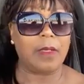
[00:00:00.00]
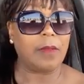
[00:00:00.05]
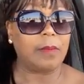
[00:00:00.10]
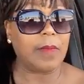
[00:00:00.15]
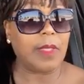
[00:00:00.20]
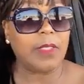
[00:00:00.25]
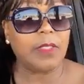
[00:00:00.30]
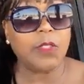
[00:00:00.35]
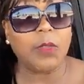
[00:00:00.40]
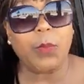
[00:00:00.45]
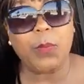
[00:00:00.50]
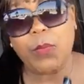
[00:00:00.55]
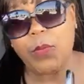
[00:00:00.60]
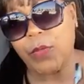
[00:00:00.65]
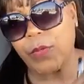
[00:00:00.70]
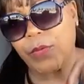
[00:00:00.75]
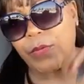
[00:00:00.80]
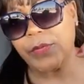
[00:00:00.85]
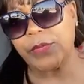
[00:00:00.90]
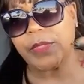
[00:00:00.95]
All my
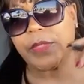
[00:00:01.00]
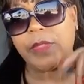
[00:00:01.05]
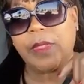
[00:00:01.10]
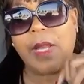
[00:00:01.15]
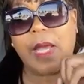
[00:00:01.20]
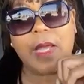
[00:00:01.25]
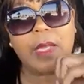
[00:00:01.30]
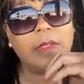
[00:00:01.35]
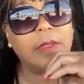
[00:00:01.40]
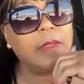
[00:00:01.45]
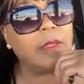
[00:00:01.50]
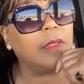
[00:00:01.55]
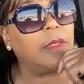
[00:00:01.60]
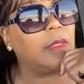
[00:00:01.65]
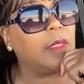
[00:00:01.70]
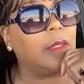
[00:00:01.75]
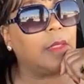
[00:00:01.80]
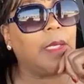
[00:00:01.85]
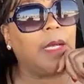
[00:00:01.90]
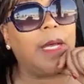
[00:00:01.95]
supporters,
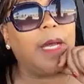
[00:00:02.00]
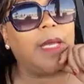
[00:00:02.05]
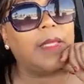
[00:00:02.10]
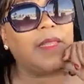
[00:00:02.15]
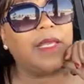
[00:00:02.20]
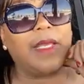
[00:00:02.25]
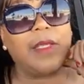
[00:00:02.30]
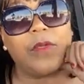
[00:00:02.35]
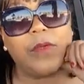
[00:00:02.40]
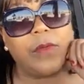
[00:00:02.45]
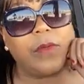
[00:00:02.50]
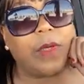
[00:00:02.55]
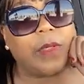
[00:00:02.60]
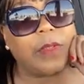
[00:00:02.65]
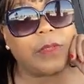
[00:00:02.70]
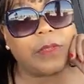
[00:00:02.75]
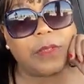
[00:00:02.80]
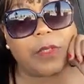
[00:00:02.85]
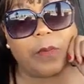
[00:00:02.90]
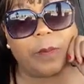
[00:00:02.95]
God, thank you
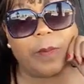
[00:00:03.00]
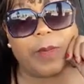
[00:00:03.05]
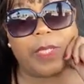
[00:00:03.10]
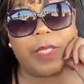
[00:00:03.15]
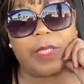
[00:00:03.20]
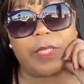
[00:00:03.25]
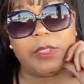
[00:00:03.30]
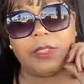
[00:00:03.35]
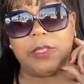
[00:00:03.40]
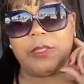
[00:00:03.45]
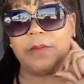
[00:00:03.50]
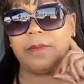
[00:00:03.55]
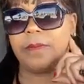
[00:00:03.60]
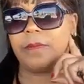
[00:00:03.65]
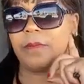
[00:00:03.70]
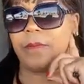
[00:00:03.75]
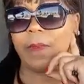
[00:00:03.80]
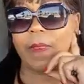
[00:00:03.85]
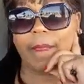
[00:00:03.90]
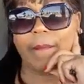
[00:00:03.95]
all so much.